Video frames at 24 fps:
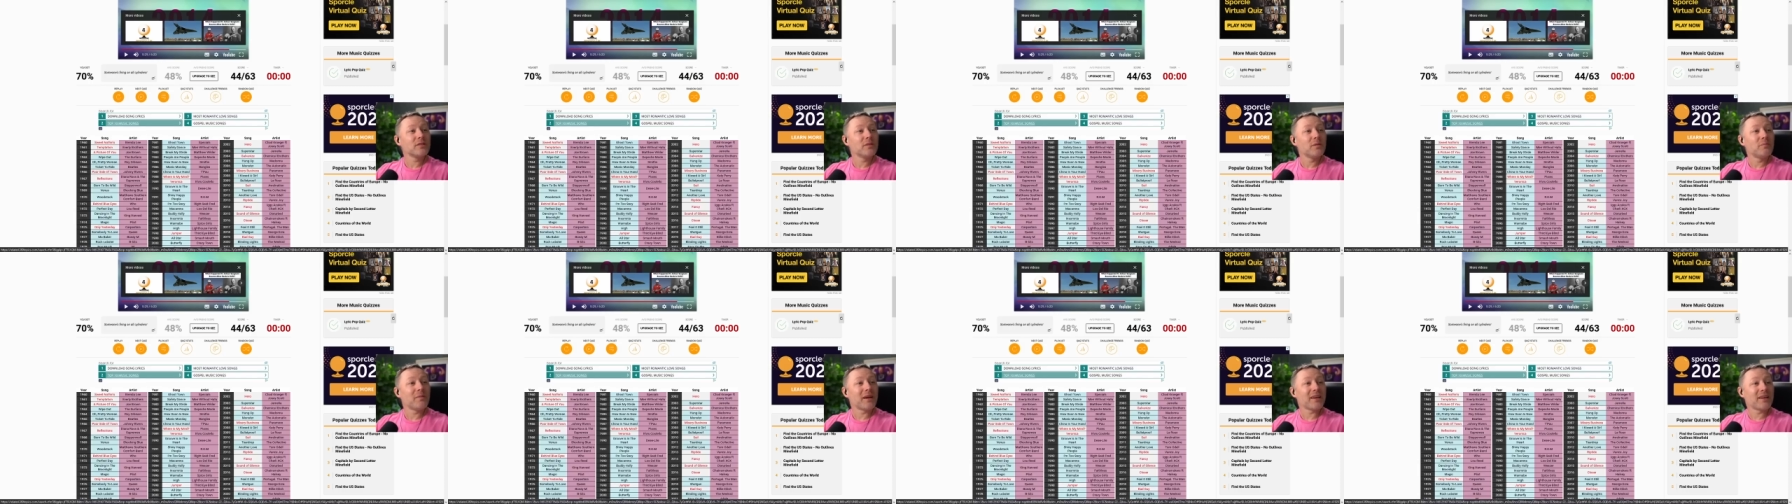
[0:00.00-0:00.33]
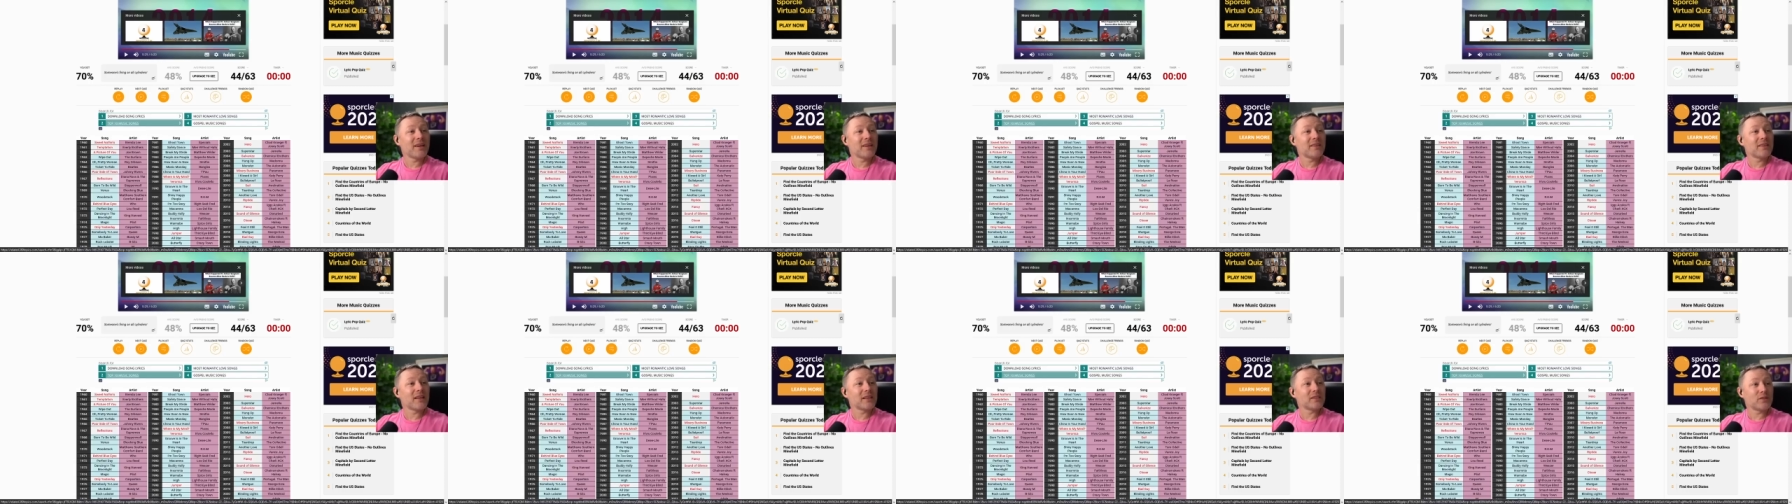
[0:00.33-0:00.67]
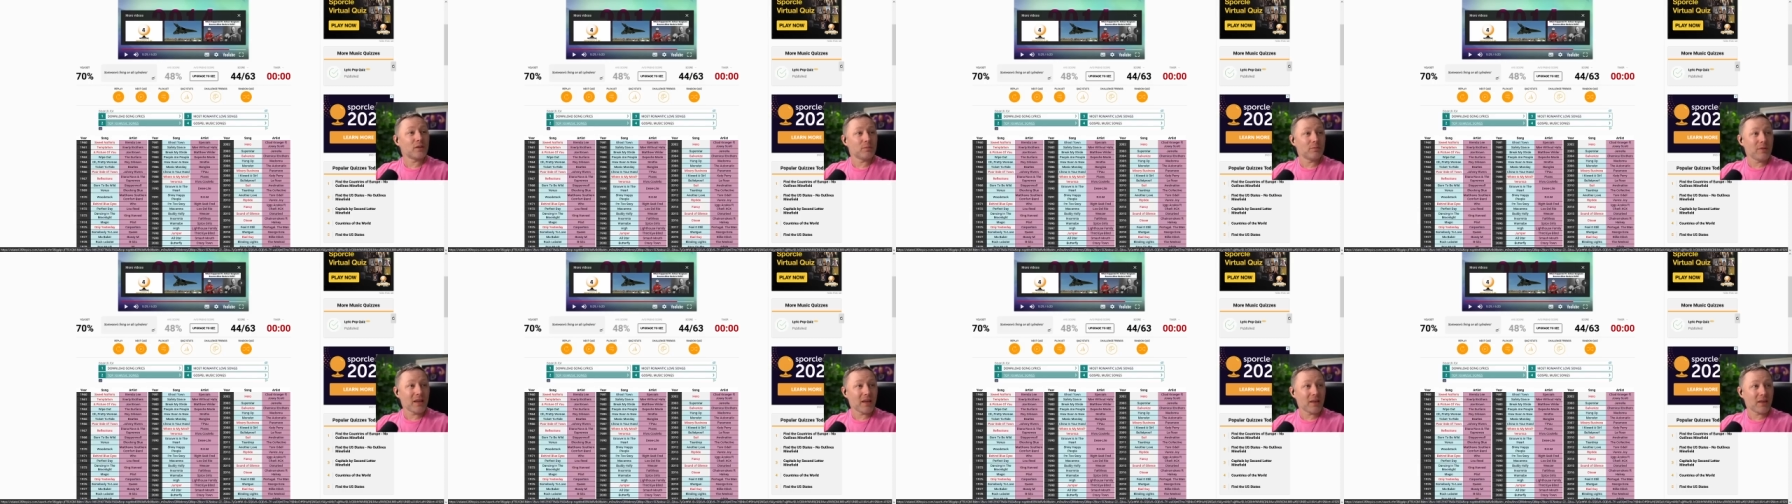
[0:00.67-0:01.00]
Mickey thinks
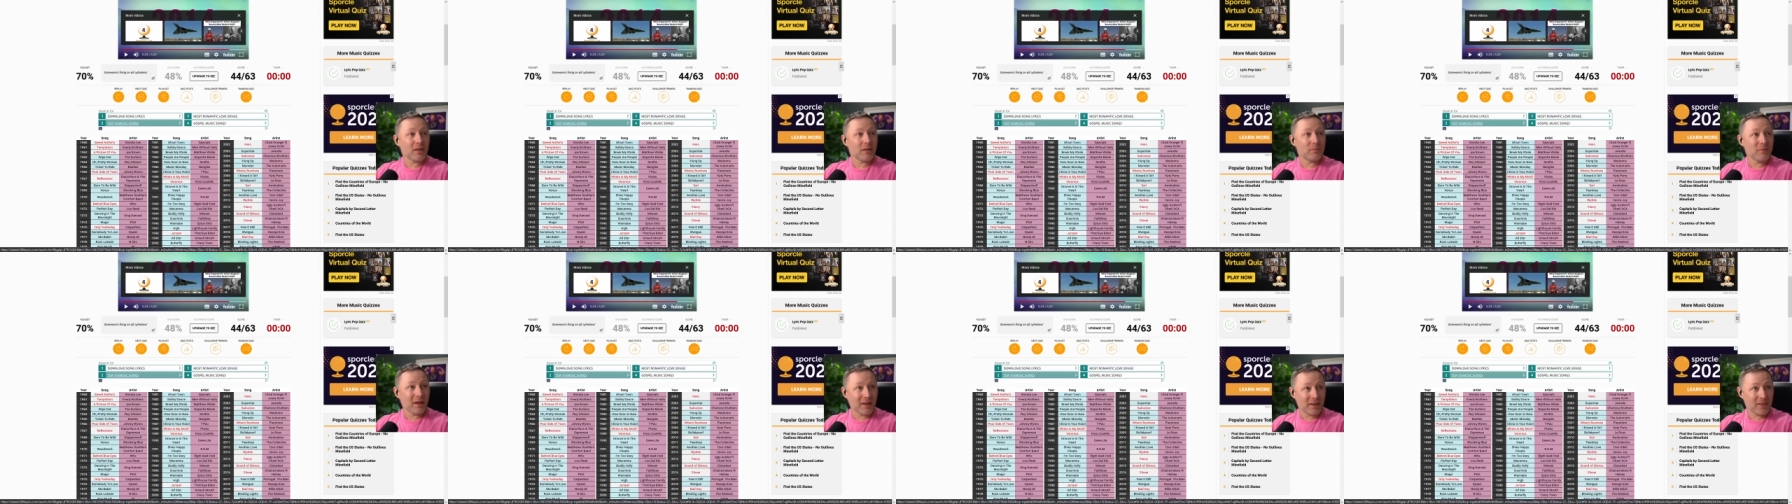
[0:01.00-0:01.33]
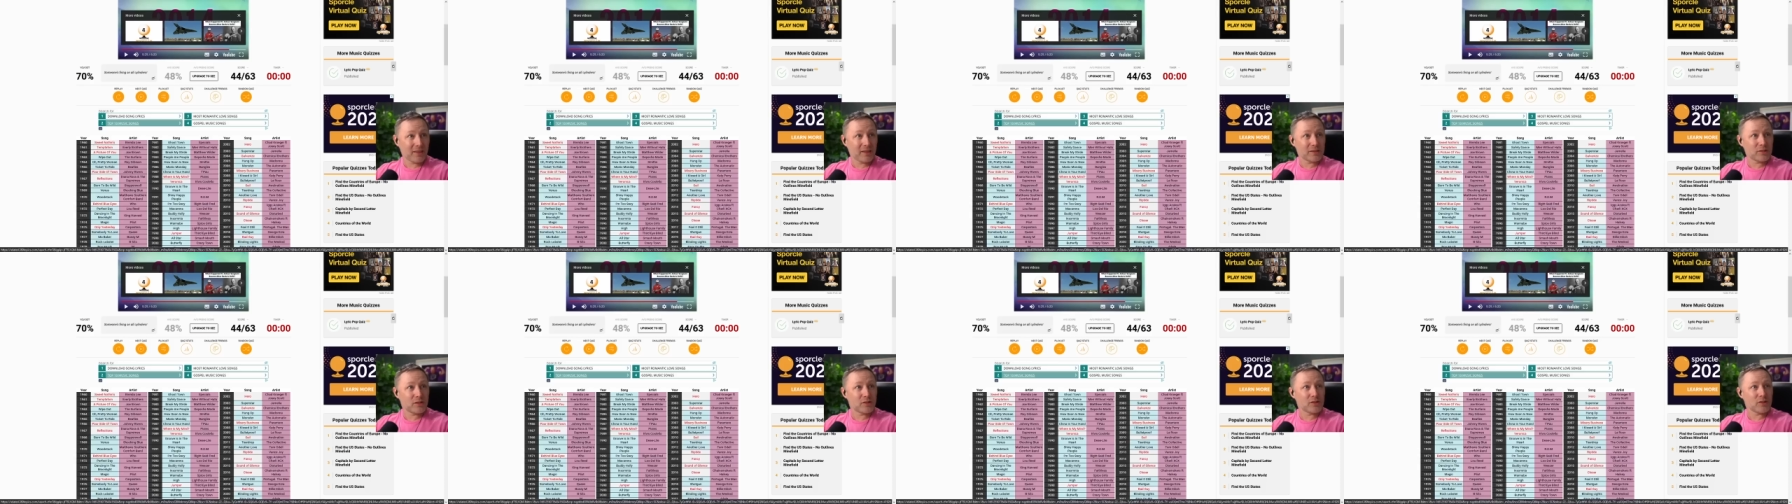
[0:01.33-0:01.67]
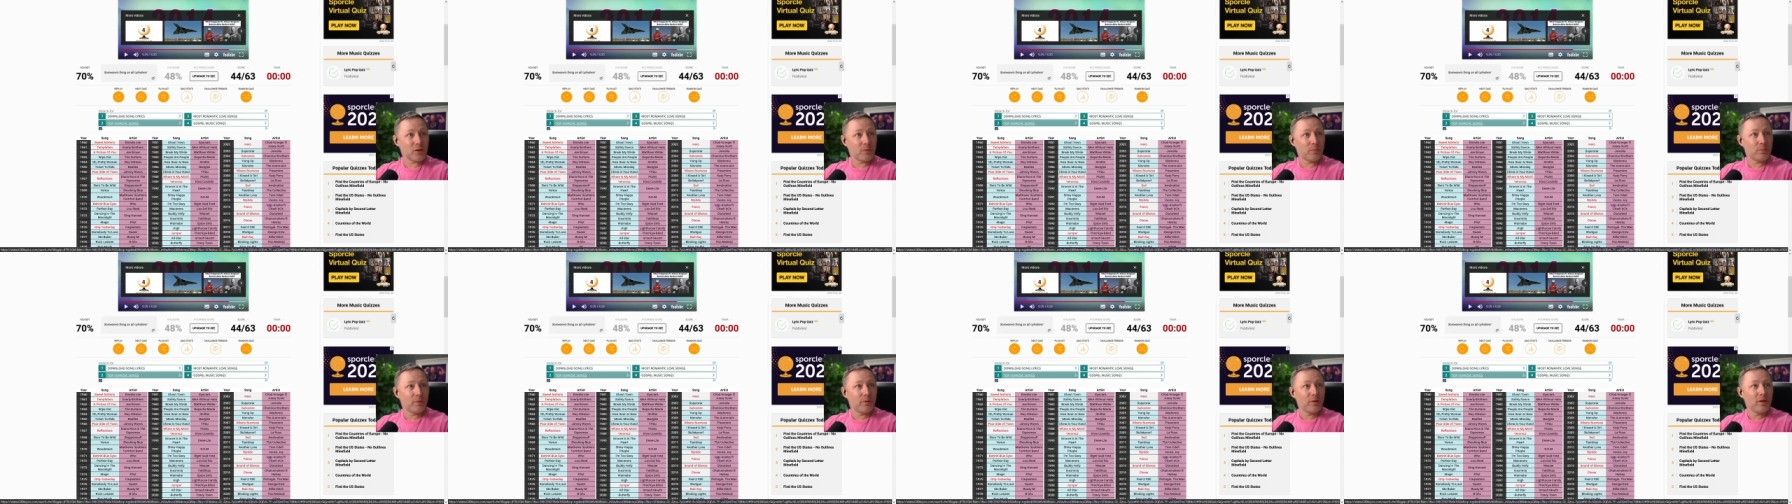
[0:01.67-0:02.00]
Mike. Mick thinks the
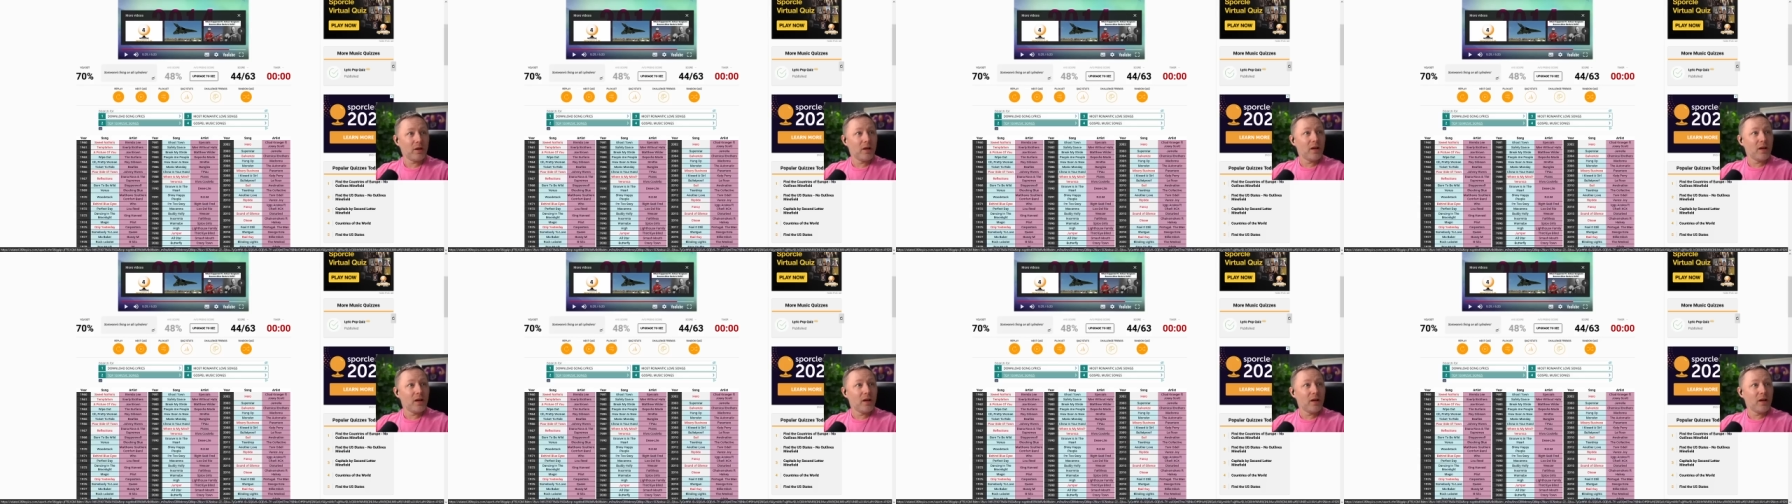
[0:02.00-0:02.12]
sub.